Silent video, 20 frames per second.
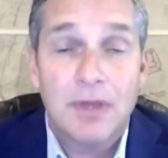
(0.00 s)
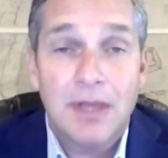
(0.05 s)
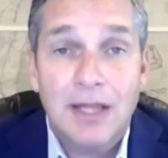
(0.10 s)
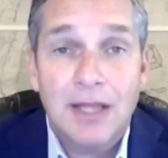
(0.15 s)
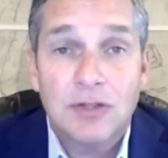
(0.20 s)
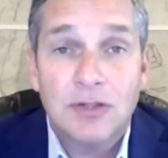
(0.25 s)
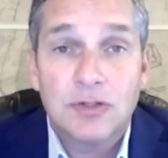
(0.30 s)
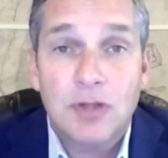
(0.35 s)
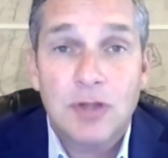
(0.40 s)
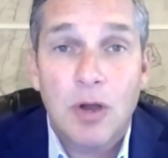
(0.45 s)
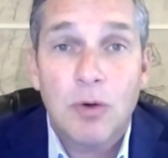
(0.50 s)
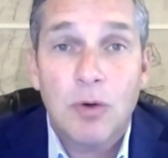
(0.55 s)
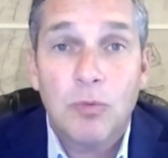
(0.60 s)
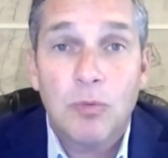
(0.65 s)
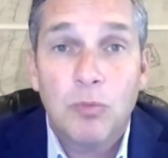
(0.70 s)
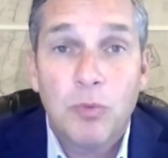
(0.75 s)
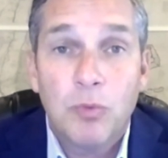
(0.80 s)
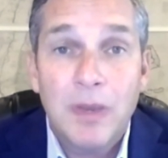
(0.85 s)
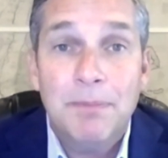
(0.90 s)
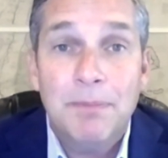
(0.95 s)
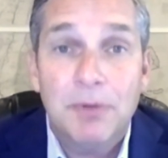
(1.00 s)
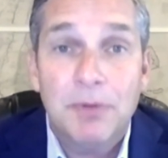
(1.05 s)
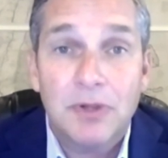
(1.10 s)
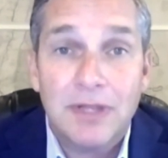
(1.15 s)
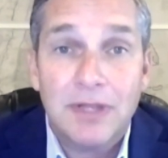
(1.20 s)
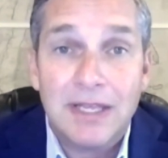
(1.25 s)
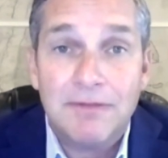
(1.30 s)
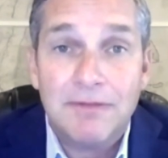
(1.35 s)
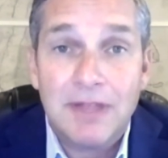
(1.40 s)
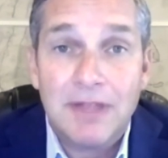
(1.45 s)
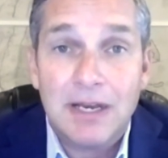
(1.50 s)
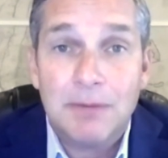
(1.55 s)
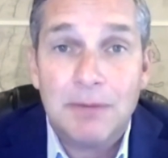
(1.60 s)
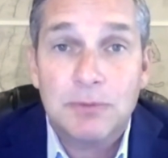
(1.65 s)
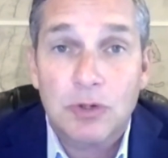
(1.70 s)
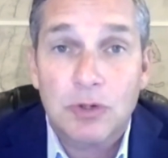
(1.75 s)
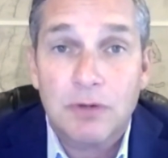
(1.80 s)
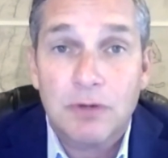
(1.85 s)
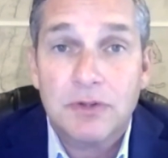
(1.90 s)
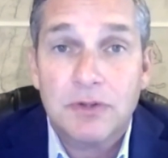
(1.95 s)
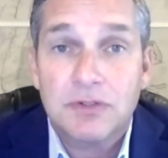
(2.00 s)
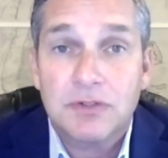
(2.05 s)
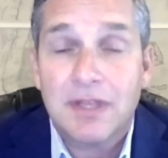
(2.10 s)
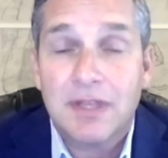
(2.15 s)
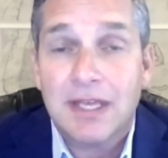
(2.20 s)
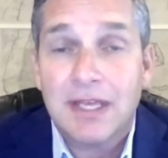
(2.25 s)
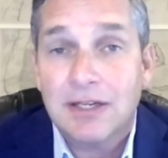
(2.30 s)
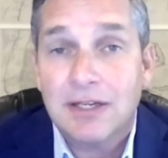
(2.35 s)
And so we believe that observers of the